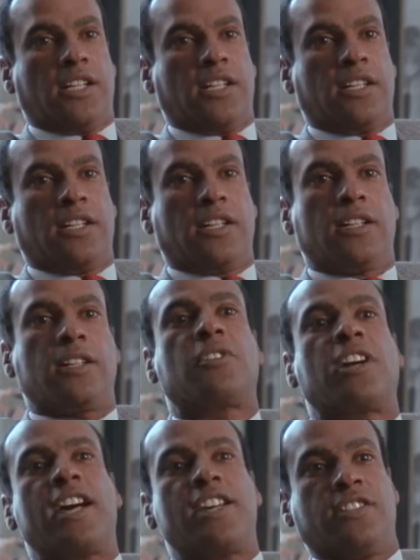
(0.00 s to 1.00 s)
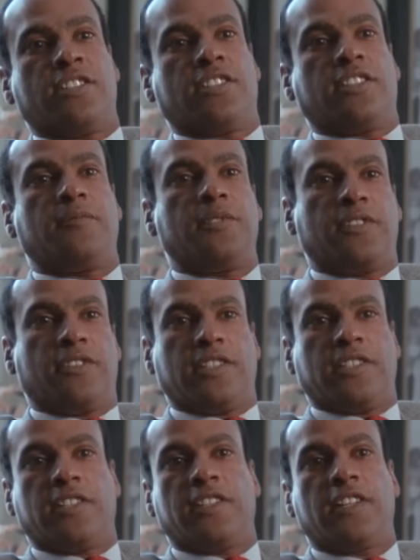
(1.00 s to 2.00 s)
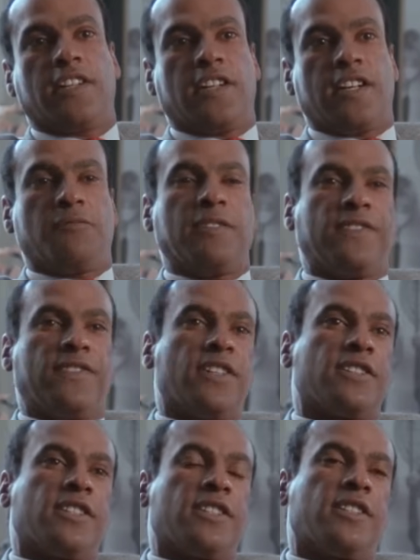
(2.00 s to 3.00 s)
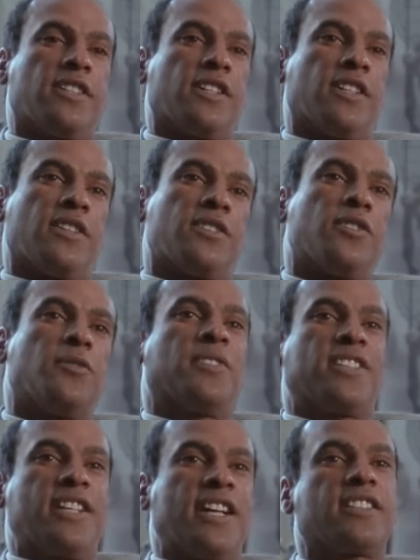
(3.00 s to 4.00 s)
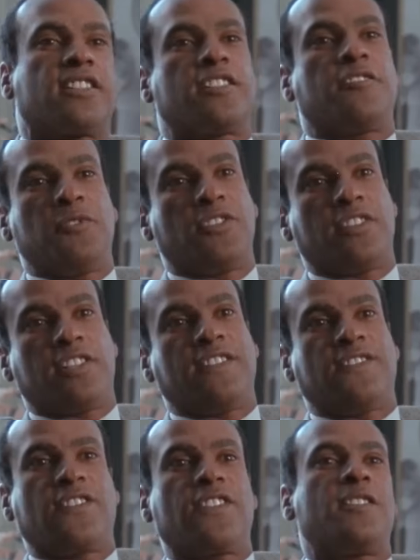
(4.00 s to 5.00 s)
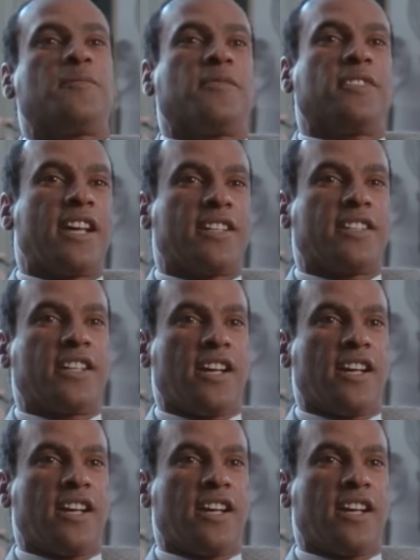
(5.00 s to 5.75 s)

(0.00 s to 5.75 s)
a uprising in the community, and we felt that to protect the community from the